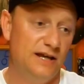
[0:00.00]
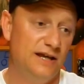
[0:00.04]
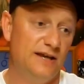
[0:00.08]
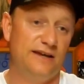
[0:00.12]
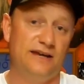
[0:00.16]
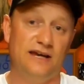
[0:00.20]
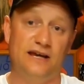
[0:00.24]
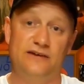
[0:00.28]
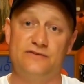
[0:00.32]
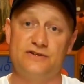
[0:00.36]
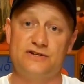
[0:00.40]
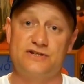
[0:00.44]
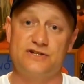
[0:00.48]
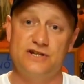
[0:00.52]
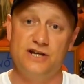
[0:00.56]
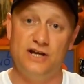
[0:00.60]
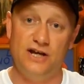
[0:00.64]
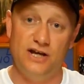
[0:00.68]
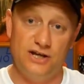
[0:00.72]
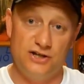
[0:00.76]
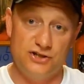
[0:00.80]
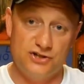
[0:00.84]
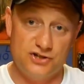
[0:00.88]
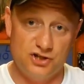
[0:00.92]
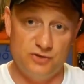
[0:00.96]
it gave us
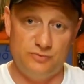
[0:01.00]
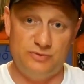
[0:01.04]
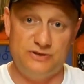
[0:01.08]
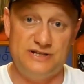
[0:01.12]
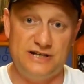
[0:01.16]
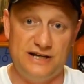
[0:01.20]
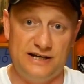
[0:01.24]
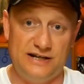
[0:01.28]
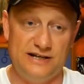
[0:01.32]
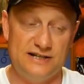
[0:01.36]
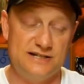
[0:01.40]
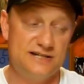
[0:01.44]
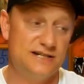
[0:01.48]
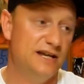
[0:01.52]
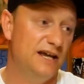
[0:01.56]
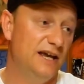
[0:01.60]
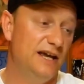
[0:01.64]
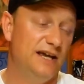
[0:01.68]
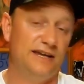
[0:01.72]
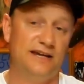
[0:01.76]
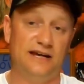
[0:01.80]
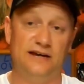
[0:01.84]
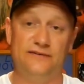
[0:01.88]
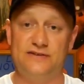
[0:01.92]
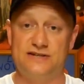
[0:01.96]
Super Tennis,
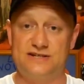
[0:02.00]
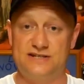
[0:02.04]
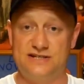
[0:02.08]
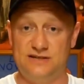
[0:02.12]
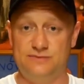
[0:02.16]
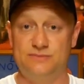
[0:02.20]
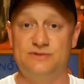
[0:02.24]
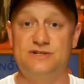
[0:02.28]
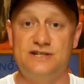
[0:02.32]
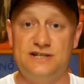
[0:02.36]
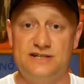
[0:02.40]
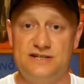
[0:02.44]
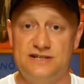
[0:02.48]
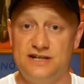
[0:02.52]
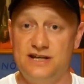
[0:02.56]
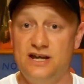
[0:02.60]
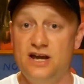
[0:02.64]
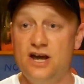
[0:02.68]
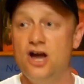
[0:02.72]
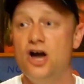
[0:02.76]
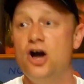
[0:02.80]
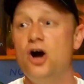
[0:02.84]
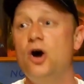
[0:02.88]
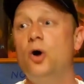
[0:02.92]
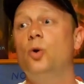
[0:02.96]
it gave us SimCity.
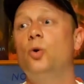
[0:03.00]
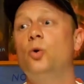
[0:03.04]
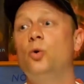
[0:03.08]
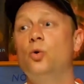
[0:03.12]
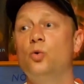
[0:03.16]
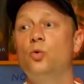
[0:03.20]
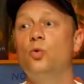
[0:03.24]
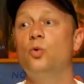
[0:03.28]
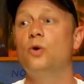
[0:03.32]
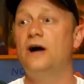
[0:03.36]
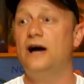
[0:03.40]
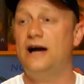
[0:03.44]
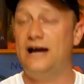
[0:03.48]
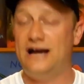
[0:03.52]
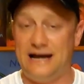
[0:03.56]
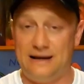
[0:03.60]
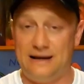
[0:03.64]
All